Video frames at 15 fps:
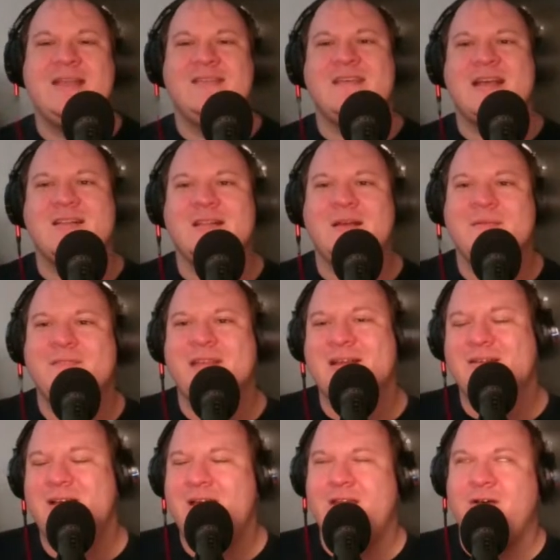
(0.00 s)
And Cyclops is
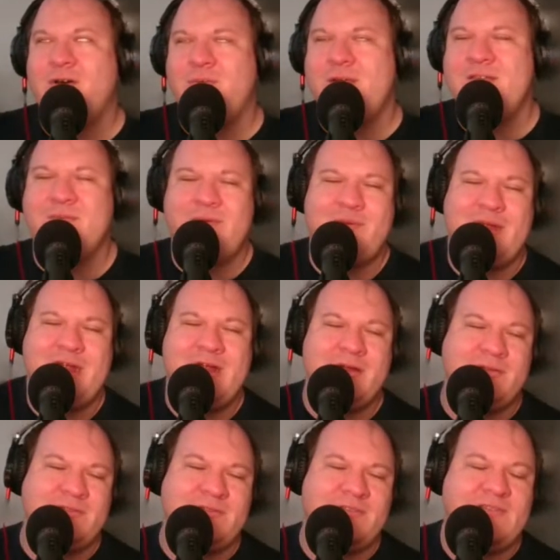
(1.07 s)
like, "Well, the whole reason we were
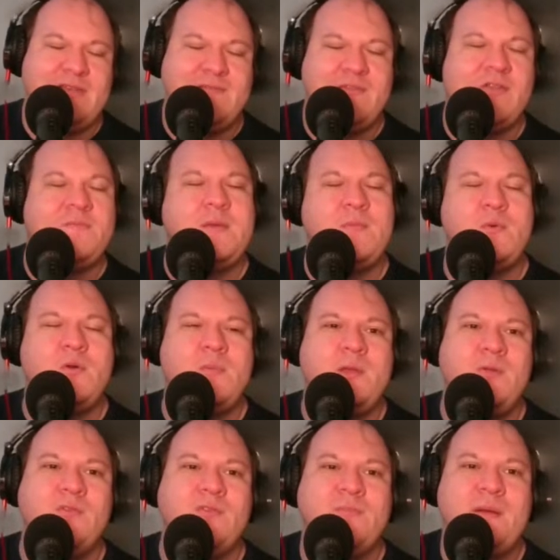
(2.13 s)
here is to see if those people were
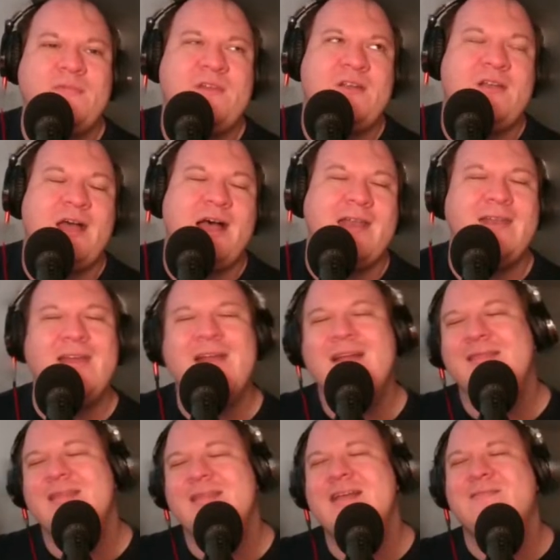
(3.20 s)
mutants, but they're not.
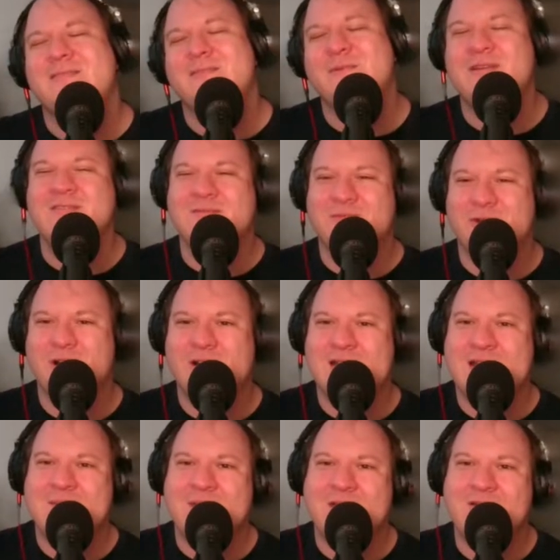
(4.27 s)
That's the reason for
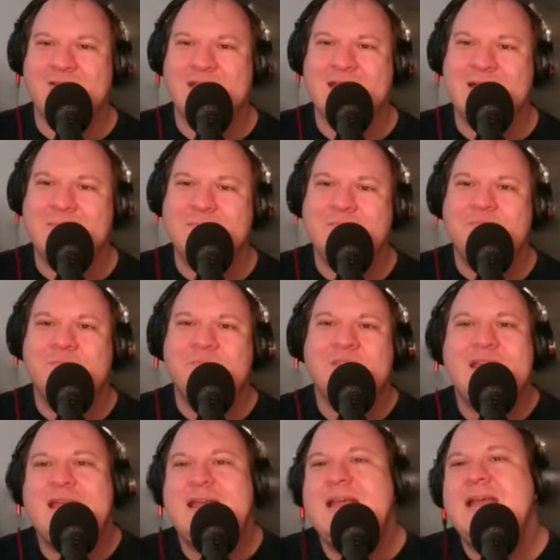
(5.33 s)
our cameo today."
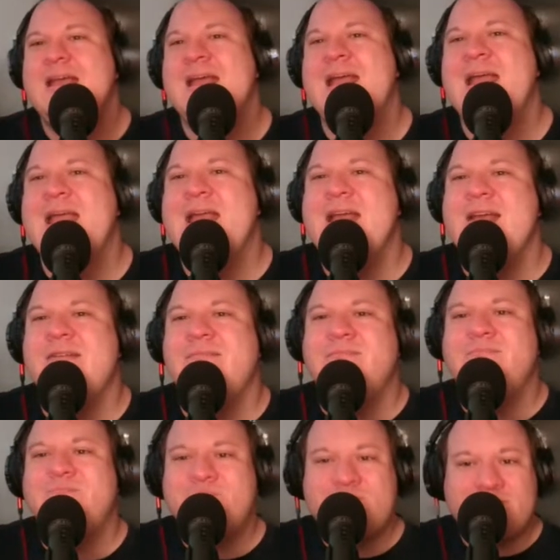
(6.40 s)

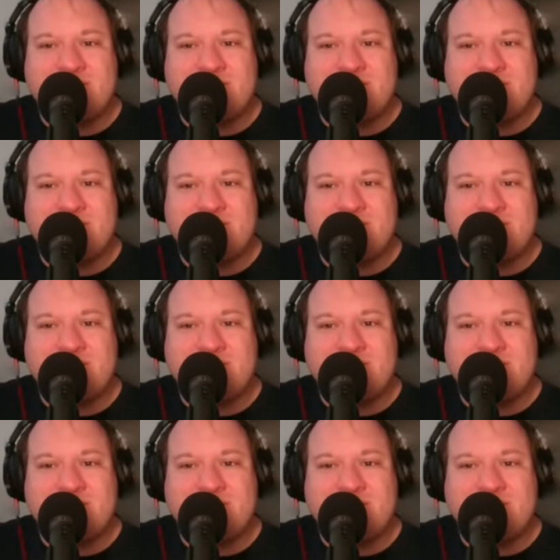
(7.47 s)
And